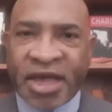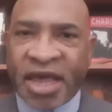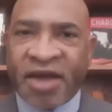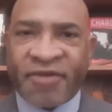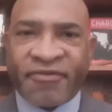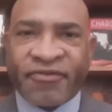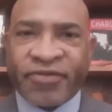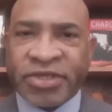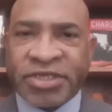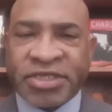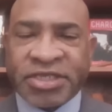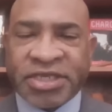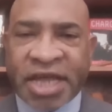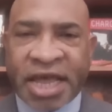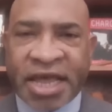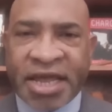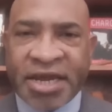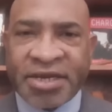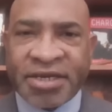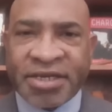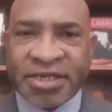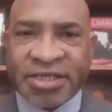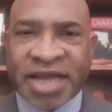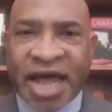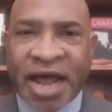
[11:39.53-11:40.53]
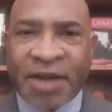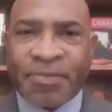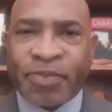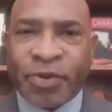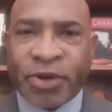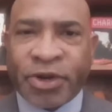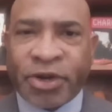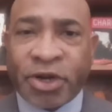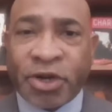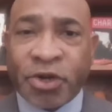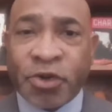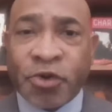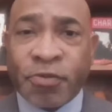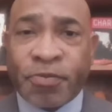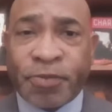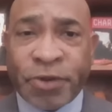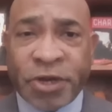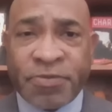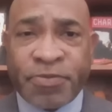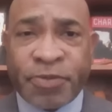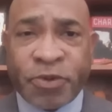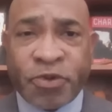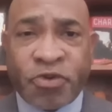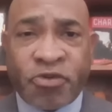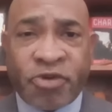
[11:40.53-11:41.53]
Every state does not preclude
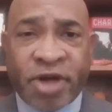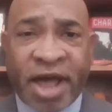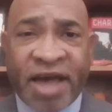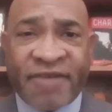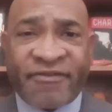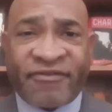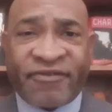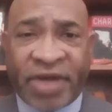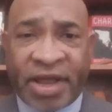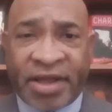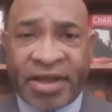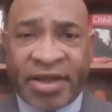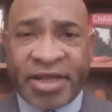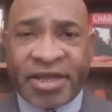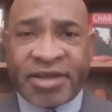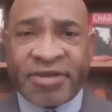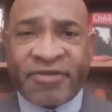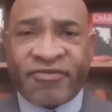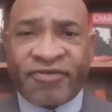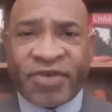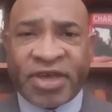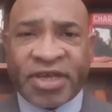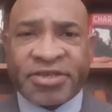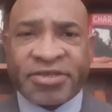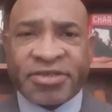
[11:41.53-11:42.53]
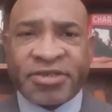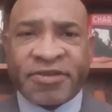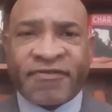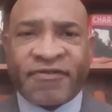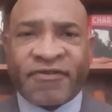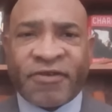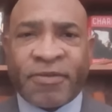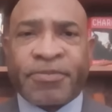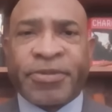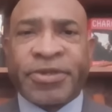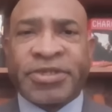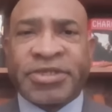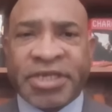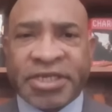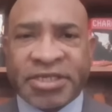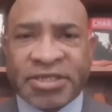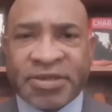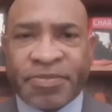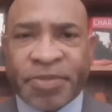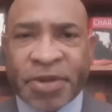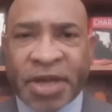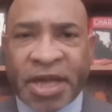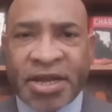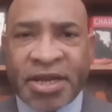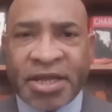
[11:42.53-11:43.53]
people who have felony convictions from
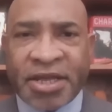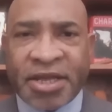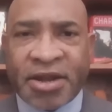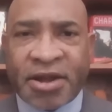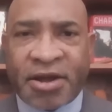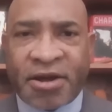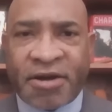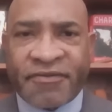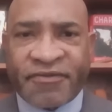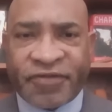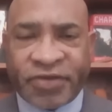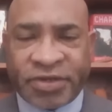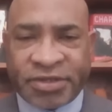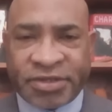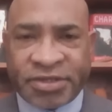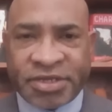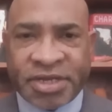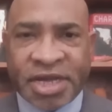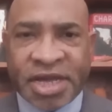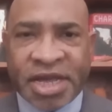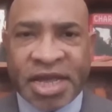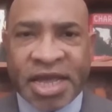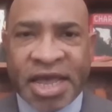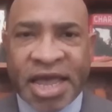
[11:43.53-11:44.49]
participating in office.